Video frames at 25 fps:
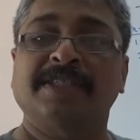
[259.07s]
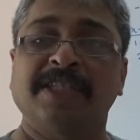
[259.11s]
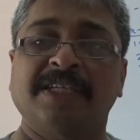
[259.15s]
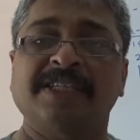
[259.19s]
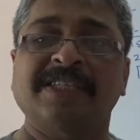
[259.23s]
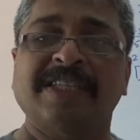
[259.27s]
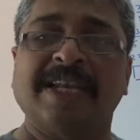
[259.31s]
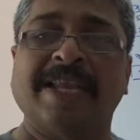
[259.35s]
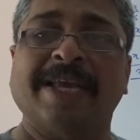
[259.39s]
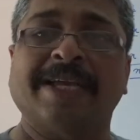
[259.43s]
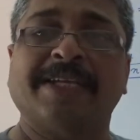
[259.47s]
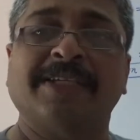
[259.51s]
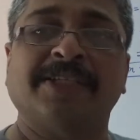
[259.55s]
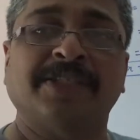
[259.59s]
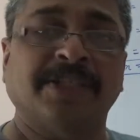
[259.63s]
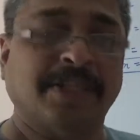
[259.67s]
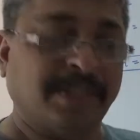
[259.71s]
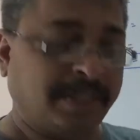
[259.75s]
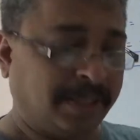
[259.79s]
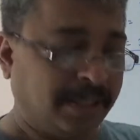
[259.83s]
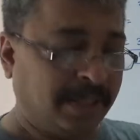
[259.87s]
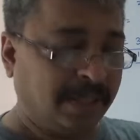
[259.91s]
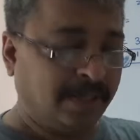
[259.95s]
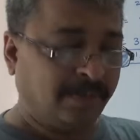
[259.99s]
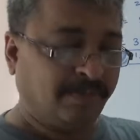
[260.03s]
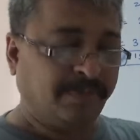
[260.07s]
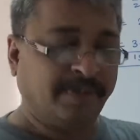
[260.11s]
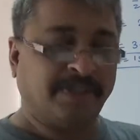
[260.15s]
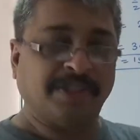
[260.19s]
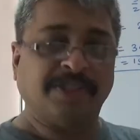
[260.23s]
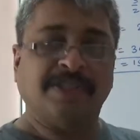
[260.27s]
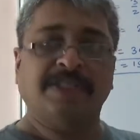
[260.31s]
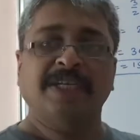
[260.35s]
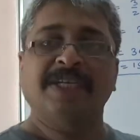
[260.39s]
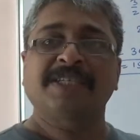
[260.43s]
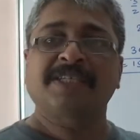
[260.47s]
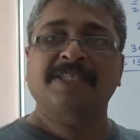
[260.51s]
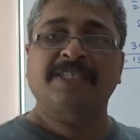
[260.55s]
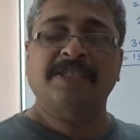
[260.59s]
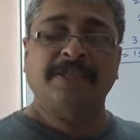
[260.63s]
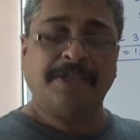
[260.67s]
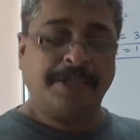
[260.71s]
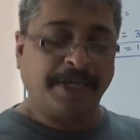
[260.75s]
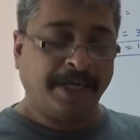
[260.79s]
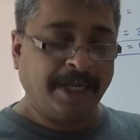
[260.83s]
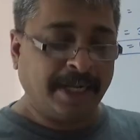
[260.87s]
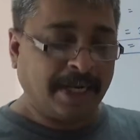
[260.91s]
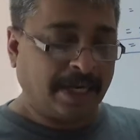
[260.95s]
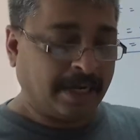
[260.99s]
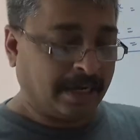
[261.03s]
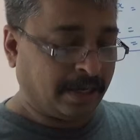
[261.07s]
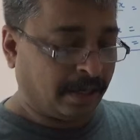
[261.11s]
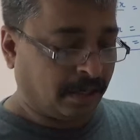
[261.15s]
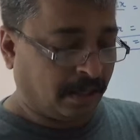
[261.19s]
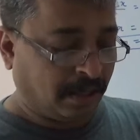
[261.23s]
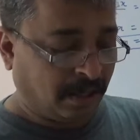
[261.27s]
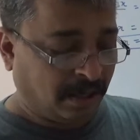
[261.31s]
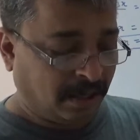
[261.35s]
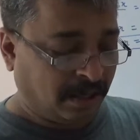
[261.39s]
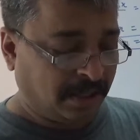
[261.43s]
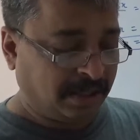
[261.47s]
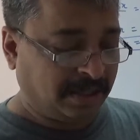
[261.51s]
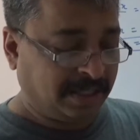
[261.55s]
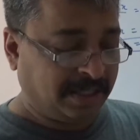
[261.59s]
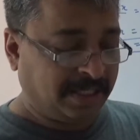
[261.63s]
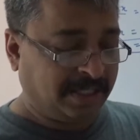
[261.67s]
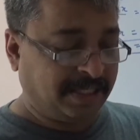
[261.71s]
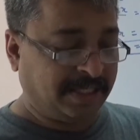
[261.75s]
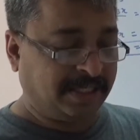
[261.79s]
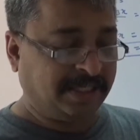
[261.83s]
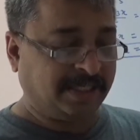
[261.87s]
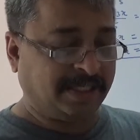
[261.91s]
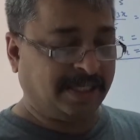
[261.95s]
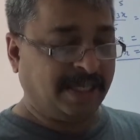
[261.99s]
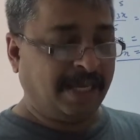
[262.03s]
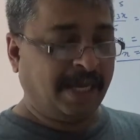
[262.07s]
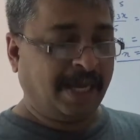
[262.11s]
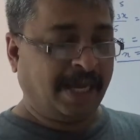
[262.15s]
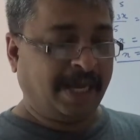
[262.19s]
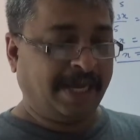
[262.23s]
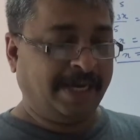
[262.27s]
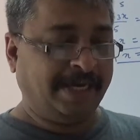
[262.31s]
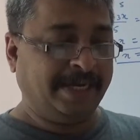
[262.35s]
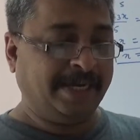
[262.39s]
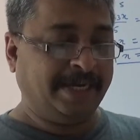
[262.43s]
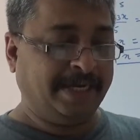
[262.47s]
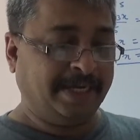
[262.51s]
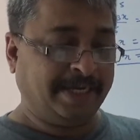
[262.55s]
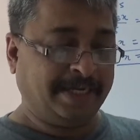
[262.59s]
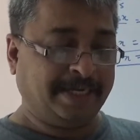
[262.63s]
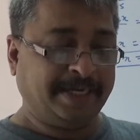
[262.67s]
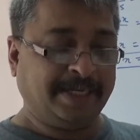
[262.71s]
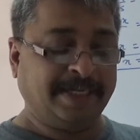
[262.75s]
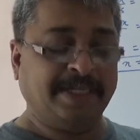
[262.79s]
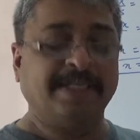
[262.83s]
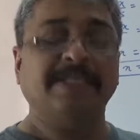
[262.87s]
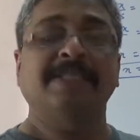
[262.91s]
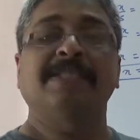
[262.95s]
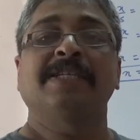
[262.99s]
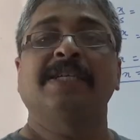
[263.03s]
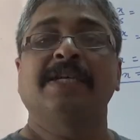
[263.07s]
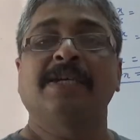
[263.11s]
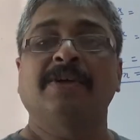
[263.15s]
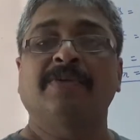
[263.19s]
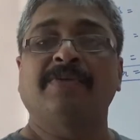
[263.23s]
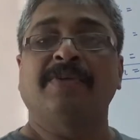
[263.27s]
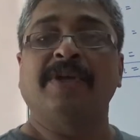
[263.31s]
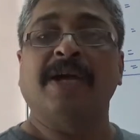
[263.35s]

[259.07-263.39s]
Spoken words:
This lecture we just drill all these identities.